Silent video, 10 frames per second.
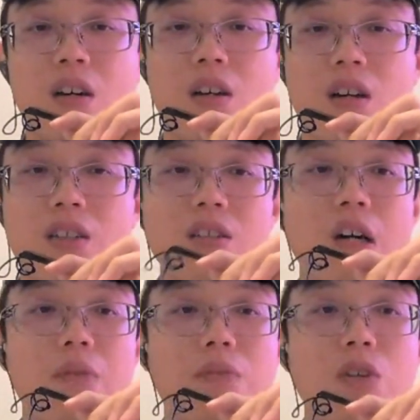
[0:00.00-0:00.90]
And I
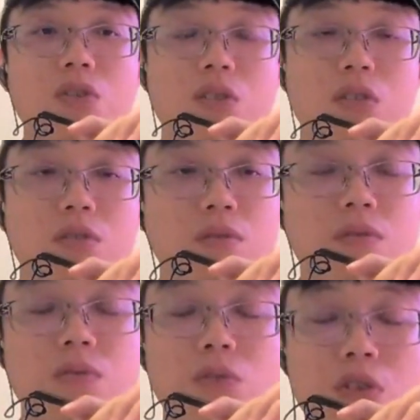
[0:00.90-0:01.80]
think I'm
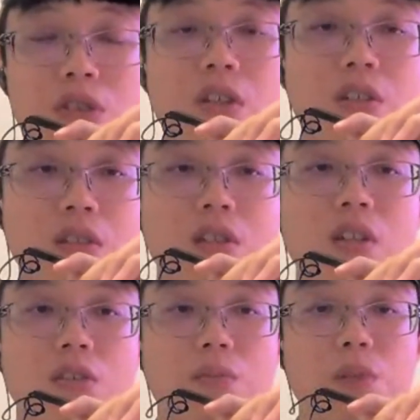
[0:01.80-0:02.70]
also fortunate
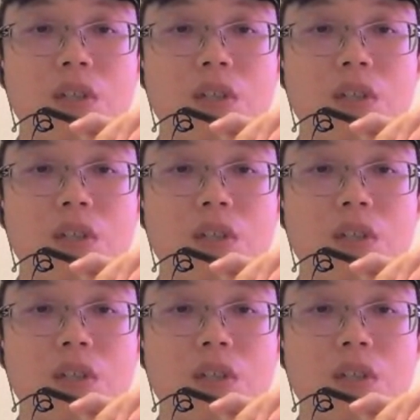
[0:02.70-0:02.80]
enough